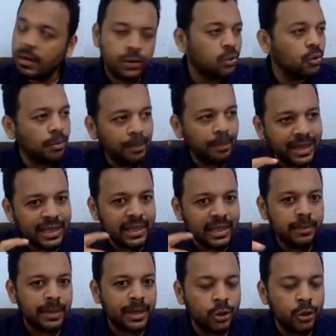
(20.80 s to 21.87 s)
you know,
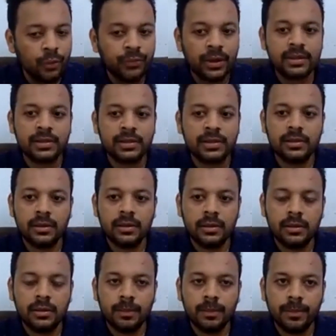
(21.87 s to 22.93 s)
many, many of us,
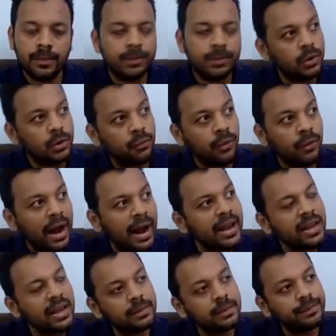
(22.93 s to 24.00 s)
you know,
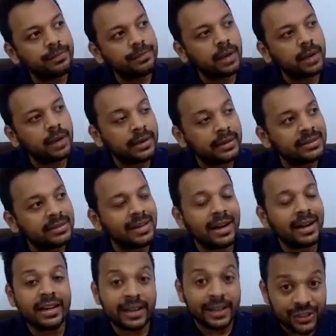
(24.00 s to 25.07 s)
why
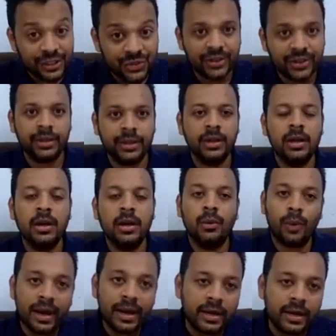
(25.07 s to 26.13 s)
understanding history,
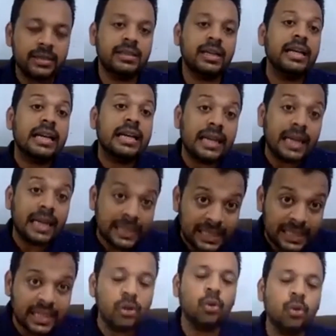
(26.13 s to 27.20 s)
why understanding
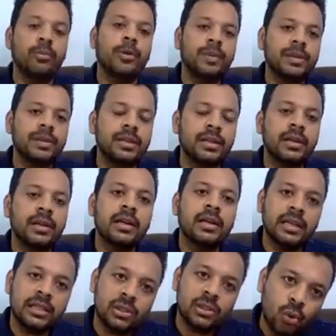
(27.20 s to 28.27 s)
classical homeopathy
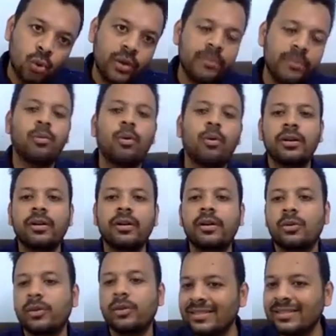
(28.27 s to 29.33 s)
is so important in
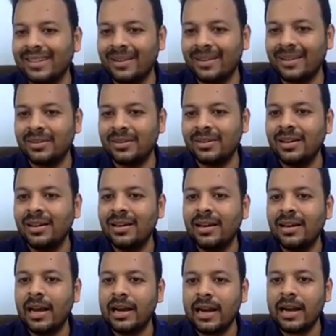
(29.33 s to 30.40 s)
today's times,
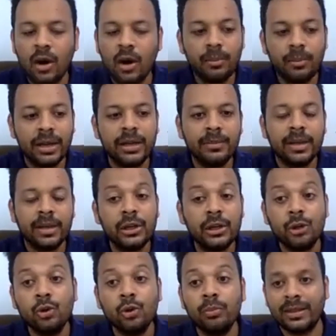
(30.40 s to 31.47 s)
and how many, many
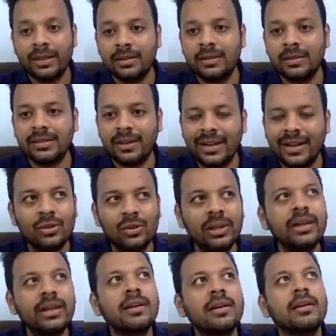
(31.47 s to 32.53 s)
new methods have
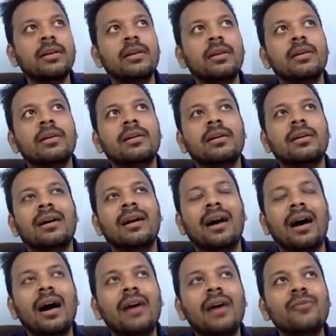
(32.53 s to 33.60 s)
actually,
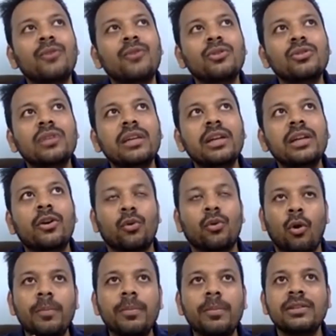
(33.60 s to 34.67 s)
unfortunately,
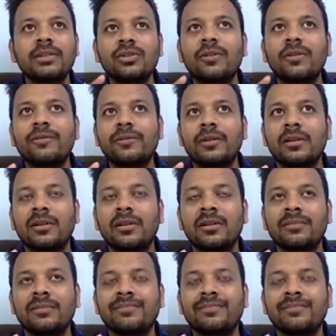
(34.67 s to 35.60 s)
robbed us of, uh,